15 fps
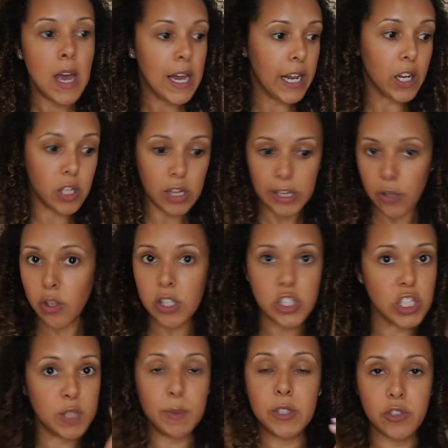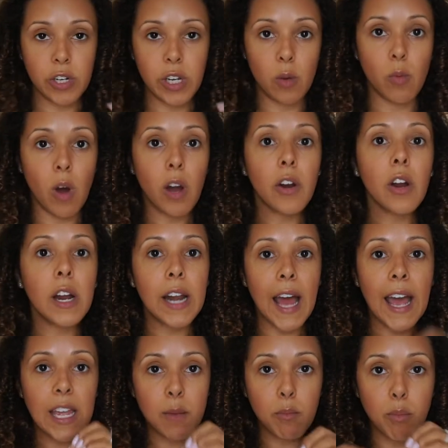and I could literally just be drinking water, and
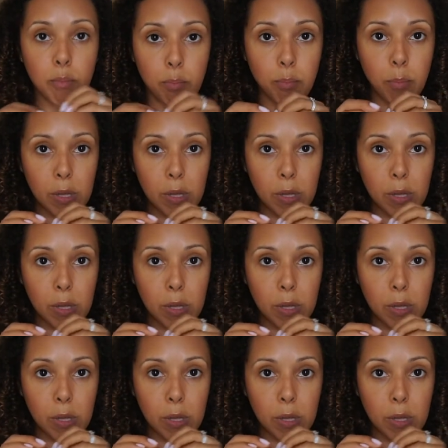I am